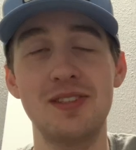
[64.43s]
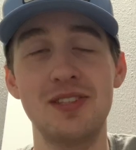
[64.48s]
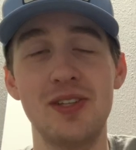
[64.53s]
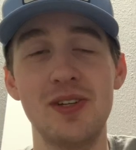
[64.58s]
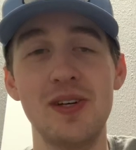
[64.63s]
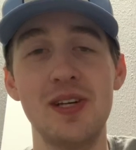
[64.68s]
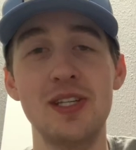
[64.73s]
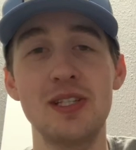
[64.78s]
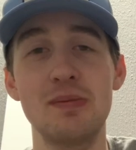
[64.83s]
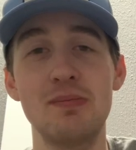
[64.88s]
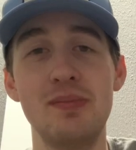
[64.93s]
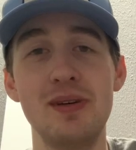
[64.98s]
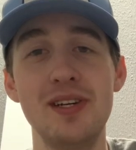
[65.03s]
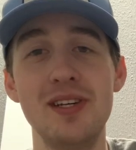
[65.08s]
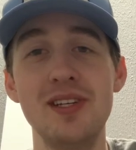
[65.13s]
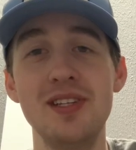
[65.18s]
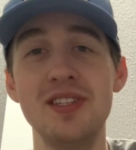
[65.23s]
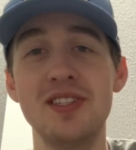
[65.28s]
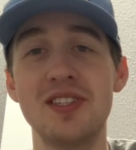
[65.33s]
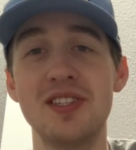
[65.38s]
tell you, he's a
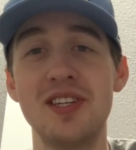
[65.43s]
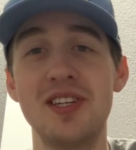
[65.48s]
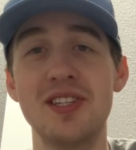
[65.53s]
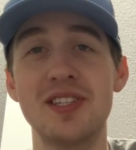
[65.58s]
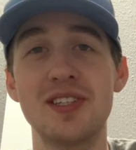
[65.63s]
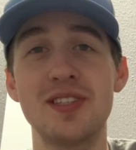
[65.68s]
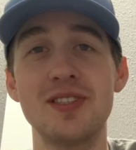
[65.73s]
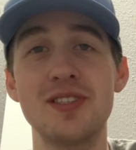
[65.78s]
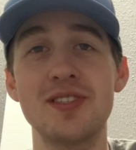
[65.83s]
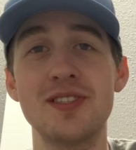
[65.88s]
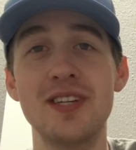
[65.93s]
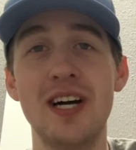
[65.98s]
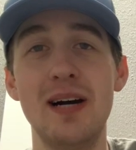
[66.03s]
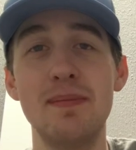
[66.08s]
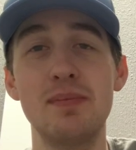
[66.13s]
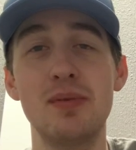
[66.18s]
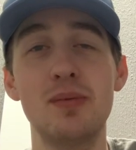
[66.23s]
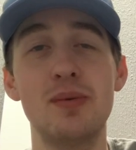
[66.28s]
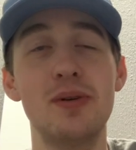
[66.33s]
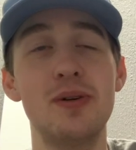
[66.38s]
beast. He's
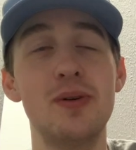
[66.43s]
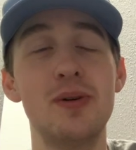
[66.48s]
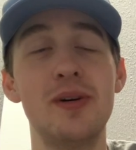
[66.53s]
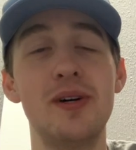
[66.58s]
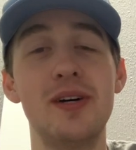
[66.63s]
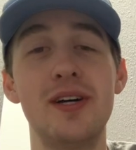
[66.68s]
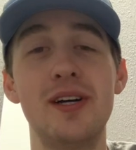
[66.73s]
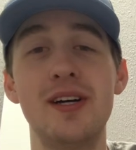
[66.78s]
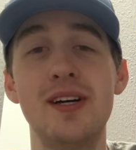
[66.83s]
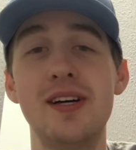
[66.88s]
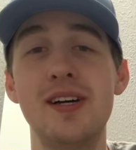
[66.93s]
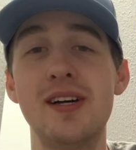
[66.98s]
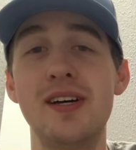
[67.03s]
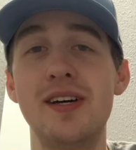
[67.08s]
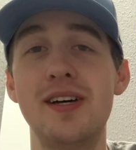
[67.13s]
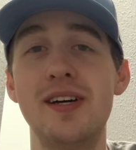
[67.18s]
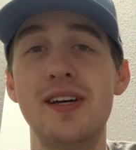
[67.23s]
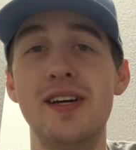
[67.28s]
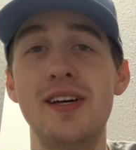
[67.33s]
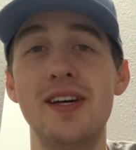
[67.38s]
unstoppable.
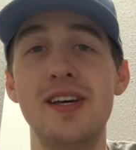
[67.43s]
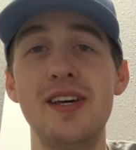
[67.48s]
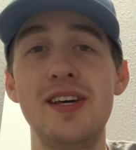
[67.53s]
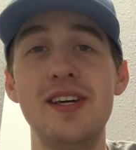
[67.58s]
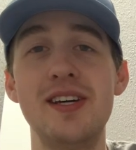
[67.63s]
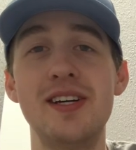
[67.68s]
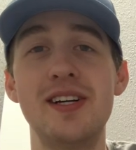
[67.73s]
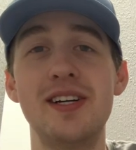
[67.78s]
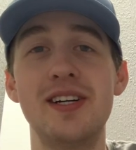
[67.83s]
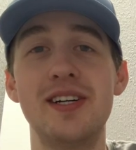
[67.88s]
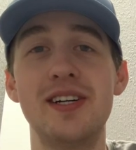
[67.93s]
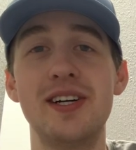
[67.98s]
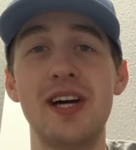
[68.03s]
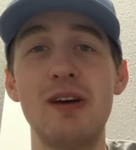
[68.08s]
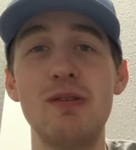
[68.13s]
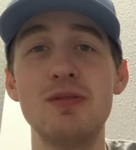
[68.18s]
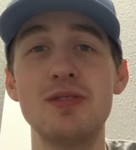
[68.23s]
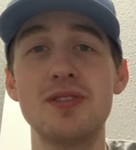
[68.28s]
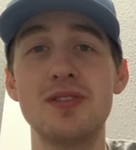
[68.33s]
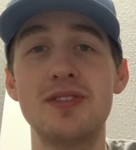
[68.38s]
He
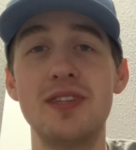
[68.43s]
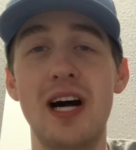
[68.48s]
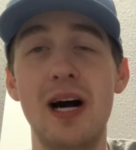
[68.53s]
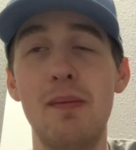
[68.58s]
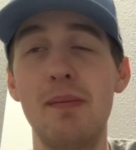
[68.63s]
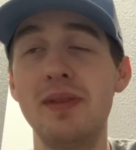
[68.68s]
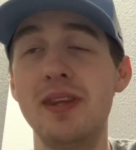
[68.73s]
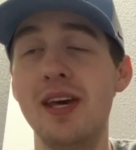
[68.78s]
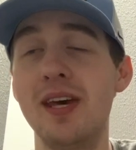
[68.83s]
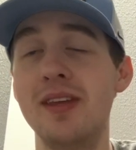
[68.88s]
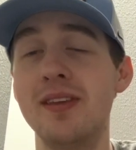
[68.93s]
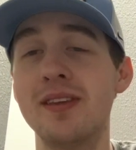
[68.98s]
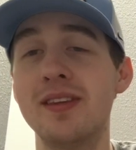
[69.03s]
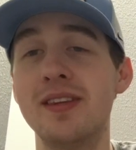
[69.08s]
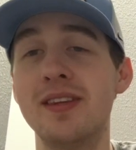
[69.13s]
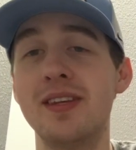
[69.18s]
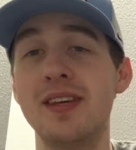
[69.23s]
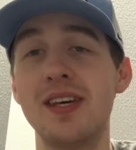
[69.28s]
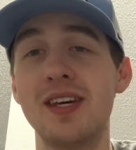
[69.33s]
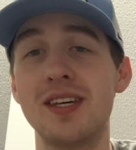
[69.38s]
was
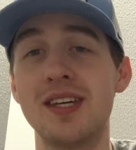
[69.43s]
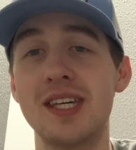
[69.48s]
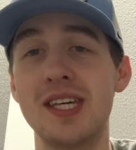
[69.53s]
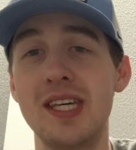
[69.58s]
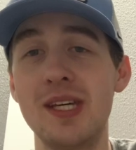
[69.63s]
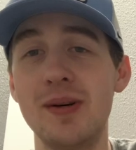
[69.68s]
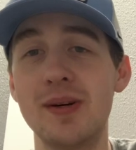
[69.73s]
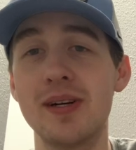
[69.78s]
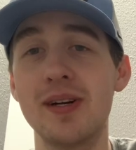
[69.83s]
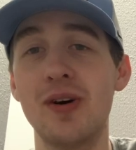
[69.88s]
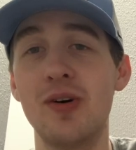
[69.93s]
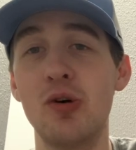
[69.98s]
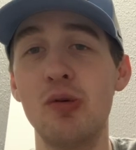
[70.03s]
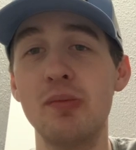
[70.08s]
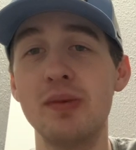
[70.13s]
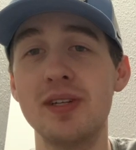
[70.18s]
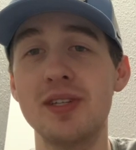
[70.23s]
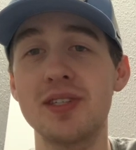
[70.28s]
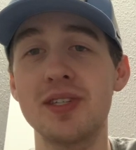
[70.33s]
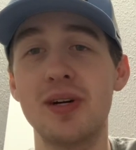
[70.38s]
dominating and killing Ole
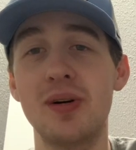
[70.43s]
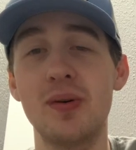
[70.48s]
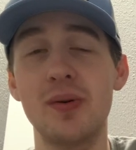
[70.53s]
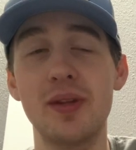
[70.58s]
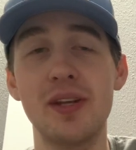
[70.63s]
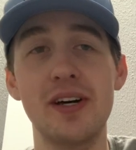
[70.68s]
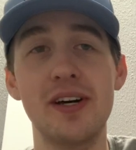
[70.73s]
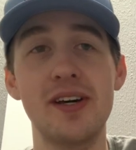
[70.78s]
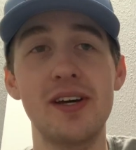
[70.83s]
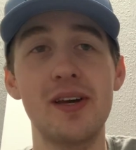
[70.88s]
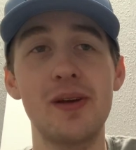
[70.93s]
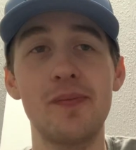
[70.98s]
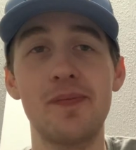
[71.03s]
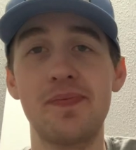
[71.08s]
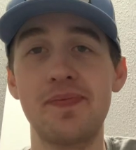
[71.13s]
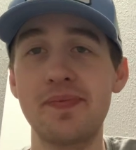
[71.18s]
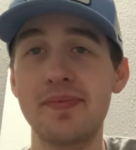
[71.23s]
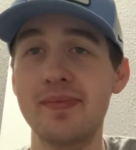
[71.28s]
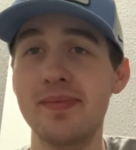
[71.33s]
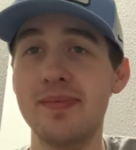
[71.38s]
Miss all night.
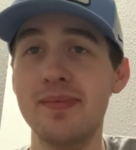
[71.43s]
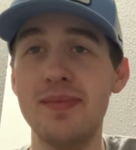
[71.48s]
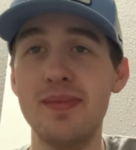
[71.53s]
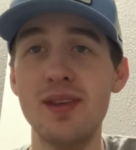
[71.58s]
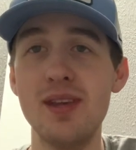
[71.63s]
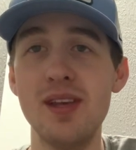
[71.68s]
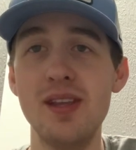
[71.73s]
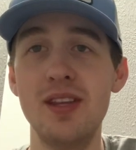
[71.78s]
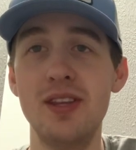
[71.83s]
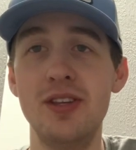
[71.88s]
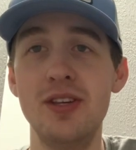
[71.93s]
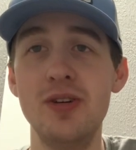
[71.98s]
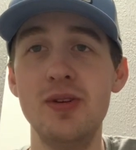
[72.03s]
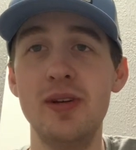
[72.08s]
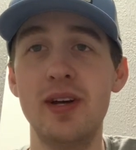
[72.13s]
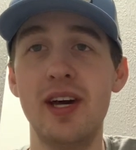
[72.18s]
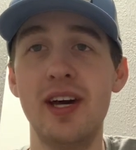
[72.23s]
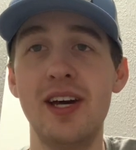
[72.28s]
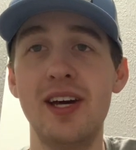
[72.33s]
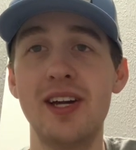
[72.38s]
The
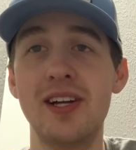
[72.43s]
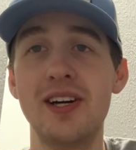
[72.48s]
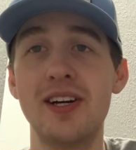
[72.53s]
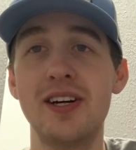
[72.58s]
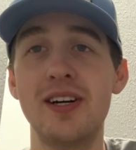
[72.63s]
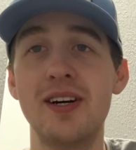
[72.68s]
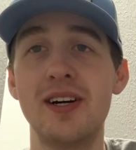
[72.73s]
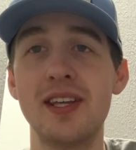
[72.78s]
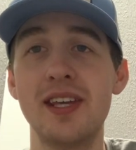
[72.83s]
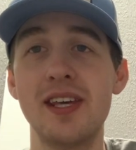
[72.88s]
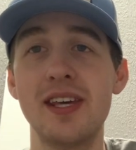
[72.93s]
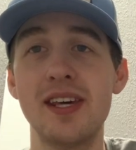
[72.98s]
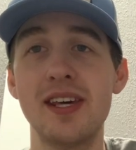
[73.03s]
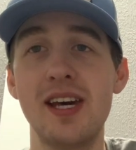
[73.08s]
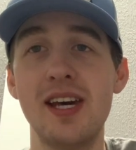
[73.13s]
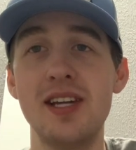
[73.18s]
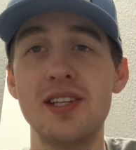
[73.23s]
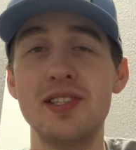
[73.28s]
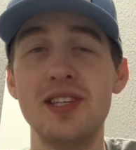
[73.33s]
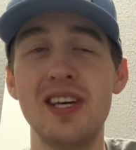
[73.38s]
dude had, I think,
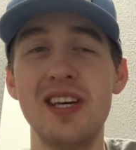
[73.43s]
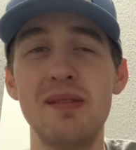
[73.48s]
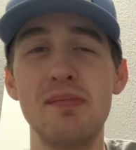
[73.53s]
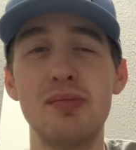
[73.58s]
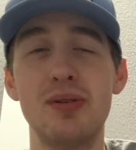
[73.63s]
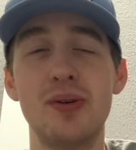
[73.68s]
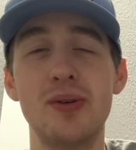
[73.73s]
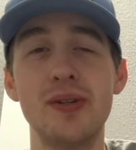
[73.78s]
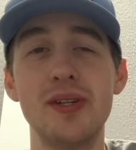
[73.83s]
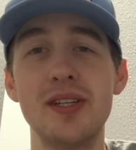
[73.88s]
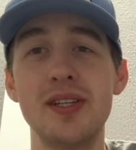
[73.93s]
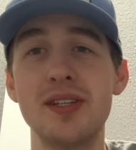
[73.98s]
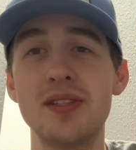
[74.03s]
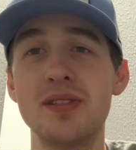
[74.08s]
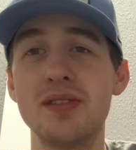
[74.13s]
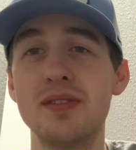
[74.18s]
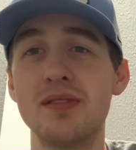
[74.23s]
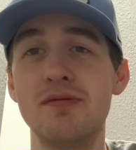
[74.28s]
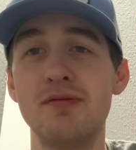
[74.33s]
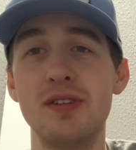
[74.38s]
18
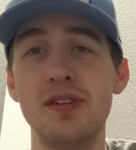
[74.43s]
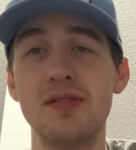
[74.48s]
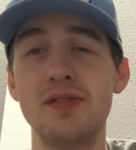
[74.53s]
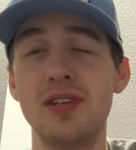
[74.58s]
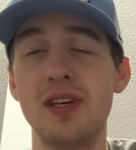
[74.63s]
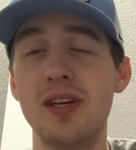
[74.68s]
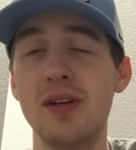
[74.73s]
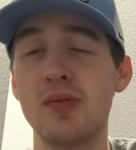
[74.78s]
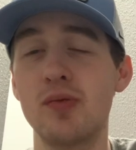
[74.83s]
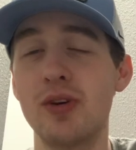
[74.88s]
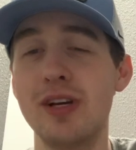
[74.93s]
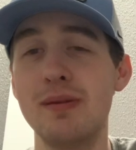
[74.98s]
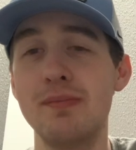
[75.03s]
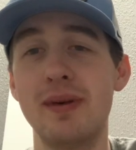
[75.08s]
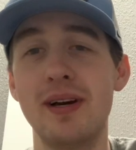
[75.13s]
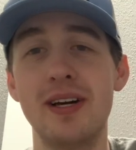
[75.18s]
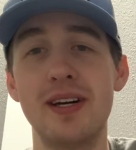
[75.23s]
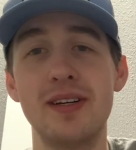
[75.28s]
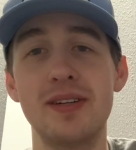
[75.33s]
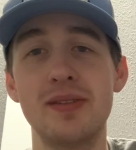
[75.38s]
points, 15
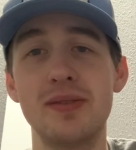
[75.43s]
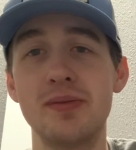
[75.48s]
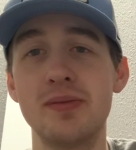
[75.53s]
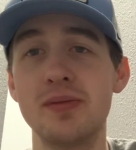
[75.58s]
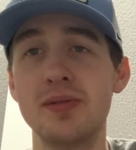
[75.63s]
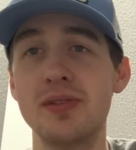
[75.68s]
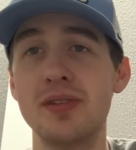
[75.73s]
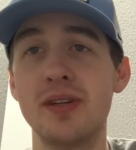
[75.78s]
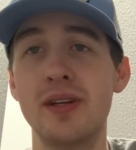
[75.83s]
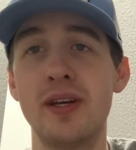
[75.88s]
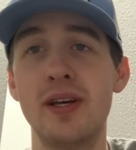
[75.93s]
rebounds,